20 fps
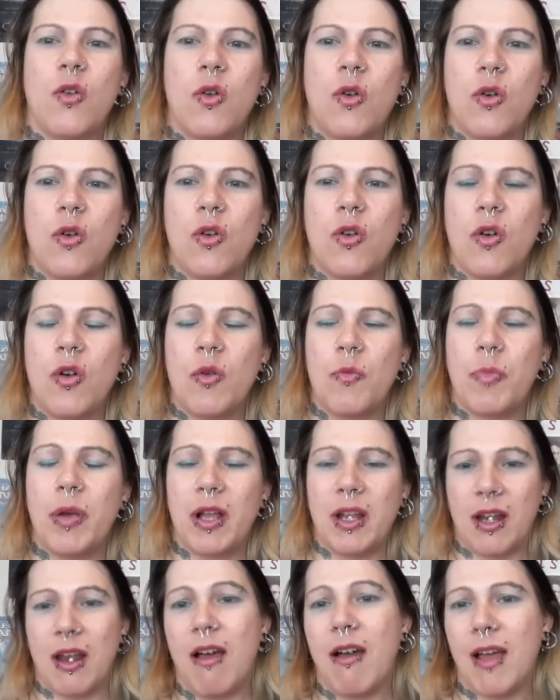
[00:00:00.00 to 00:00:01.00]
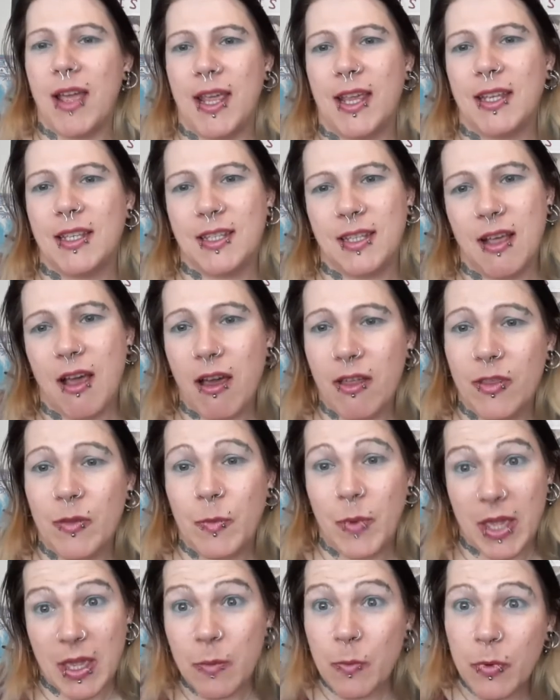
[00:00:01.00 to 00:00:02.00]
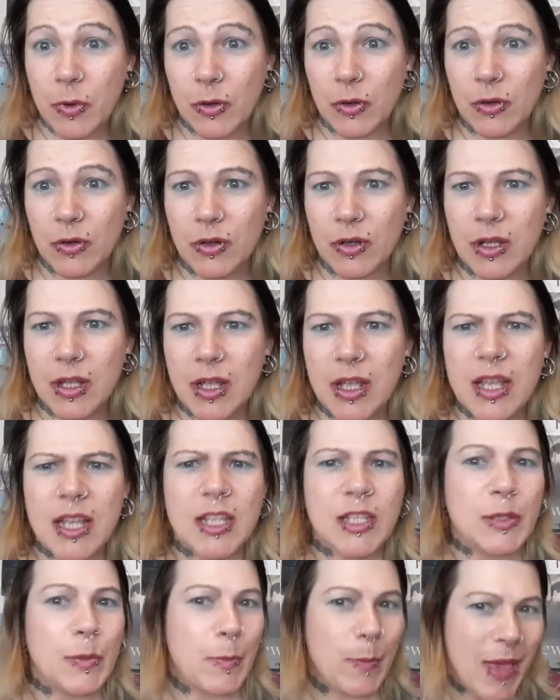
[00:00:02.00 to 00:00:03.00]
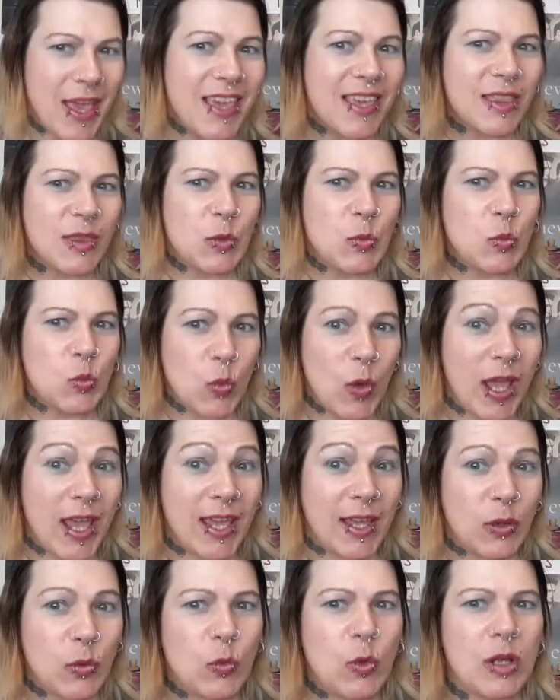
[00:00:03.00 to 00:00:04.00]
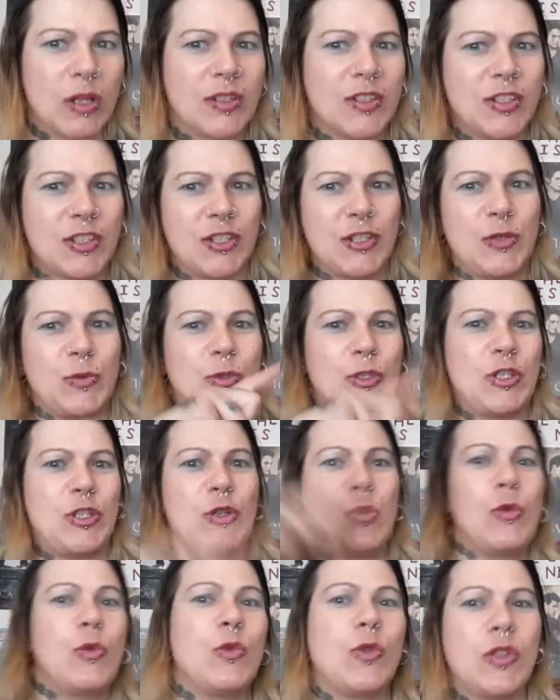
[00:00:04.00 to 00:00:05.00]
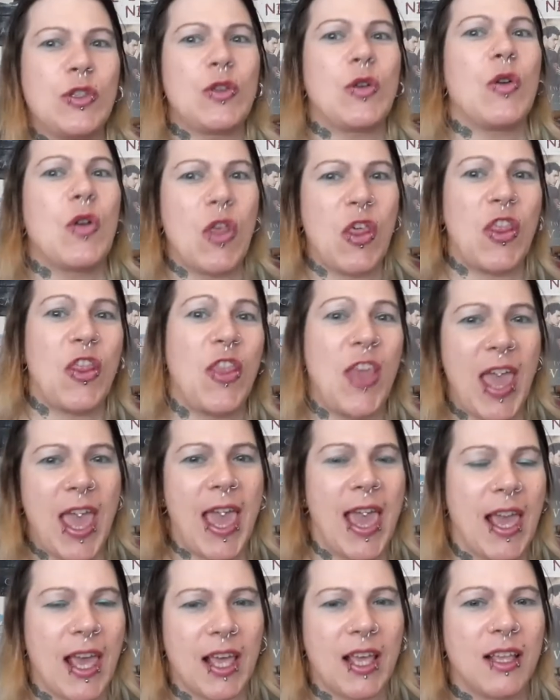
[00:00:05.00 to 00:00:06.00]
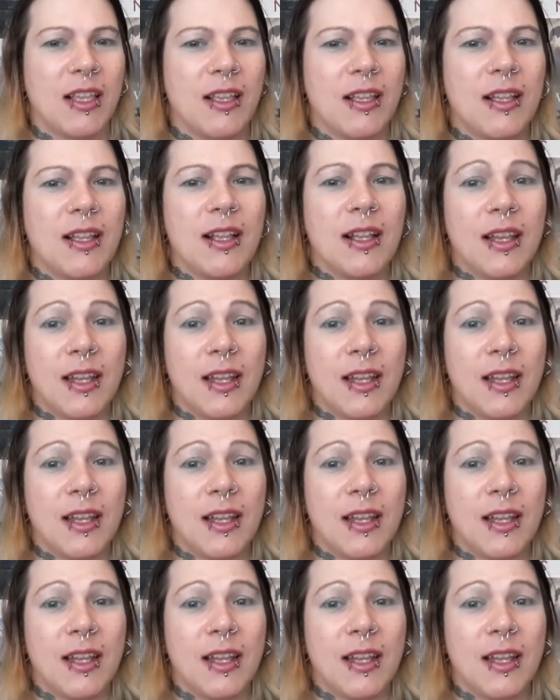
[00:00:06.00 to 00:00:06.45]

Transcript: or polite to other people to make them wait whilst you choose your thing.